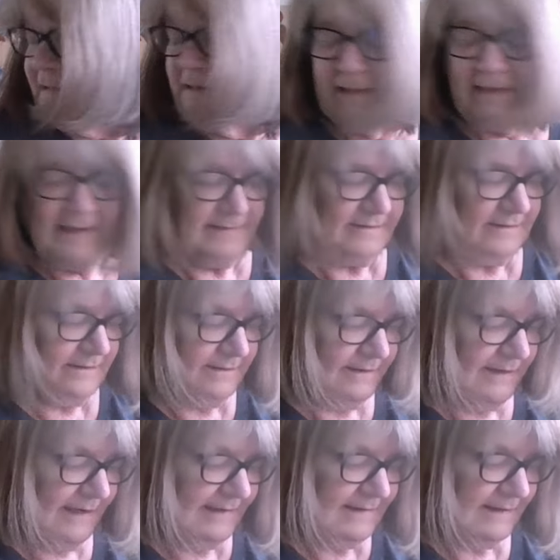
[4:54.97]
That's a good
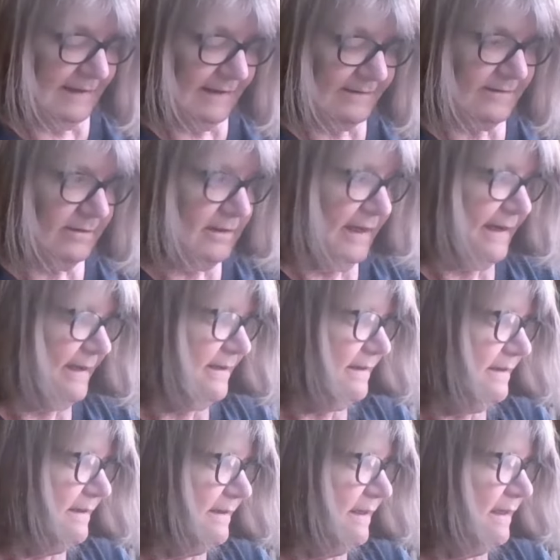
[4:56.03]
idea. So like,
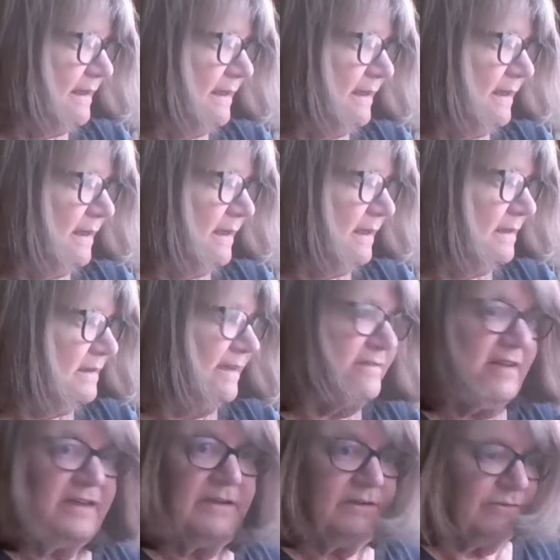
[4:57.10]
let's
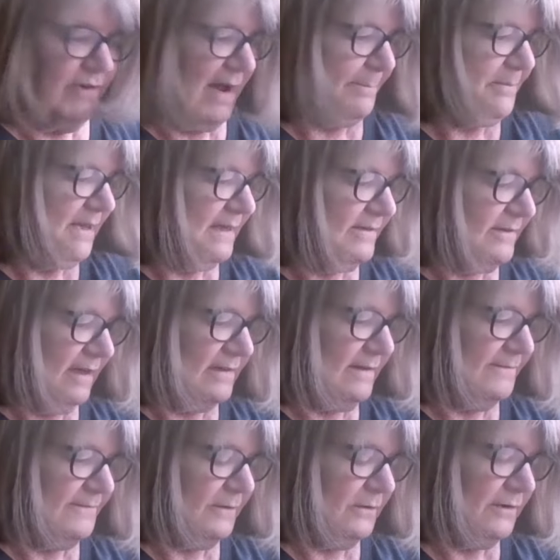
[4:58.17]
say you drop pins on
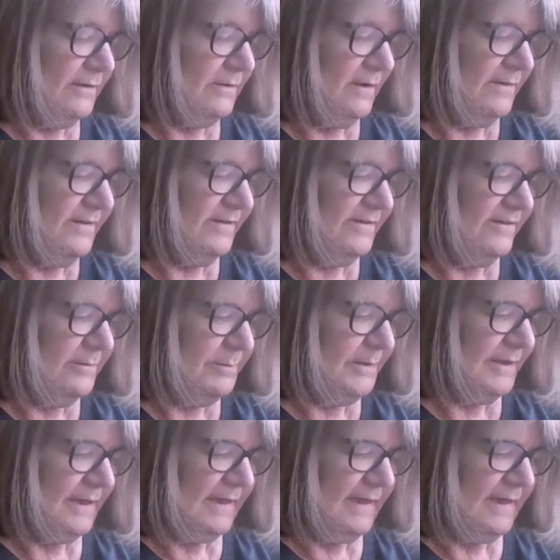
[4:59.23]
the floor. Oh, this is pretty